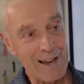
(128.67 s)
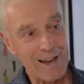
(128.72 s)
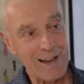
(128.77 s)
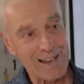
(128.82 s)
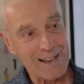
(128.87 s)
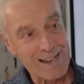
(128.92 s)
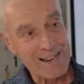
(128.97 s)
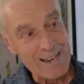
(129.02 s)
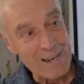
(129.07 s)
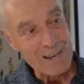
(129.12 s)

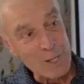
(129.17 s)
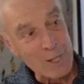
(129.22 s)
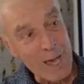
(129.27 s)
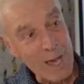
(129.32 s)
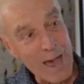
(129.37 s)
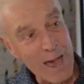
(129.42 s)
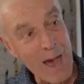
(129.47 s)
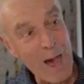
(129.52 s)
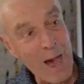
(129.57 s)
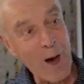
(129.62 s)
eased
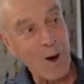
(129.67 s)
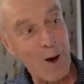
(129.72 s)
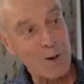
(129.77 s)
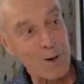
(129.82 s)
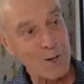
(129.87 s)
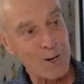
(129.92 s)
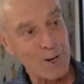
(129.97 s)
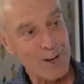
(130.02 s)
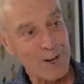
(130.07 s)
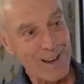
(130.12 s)

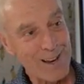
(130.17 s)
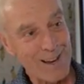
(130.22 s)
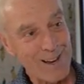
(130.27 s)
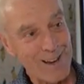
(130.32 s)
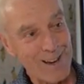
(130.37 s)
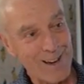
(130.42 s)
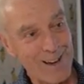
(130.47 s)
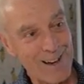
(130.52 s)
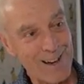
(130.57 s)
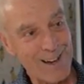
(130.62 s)
out,
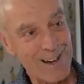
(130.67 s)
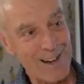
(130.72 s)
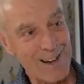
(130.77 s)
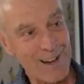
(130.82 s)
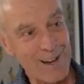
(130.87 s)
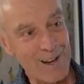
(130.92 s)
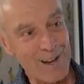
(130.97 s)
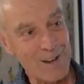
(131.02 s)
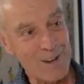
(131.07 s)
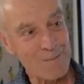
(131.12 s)

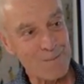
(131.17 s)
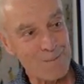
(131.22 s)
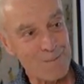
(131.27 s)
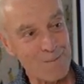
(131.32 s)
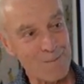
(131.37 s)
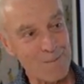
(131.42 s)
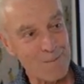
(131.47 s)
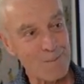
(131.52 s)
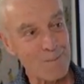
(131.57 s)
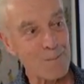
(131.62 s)

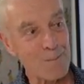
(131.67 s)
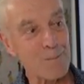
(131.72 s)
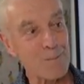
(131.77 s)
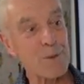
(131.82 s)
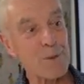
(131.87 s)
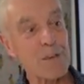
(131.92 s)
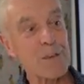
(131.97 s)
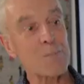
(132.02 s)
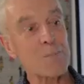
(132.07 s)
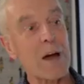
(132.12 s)

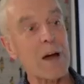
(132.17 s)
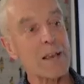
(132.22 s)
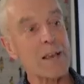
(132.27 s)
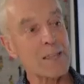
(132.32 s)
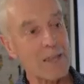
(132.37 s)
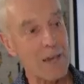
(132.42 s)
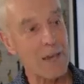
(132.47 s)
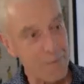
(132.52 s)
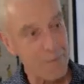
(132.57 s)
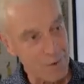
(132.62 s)
been
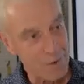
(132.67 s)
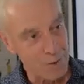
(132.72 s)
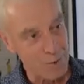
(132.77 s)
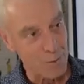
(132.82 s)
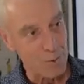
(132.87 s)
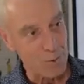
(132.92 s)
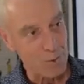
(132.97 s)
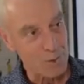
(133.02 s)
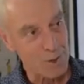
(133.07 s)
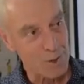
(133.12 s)
made
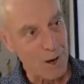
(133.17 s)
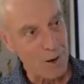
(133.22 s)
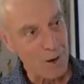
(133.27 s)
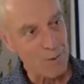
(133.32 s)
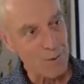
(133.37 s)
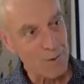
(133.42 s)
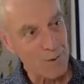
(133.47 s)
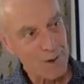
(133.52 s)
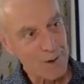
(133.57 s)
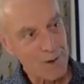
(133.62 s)
comfortable. So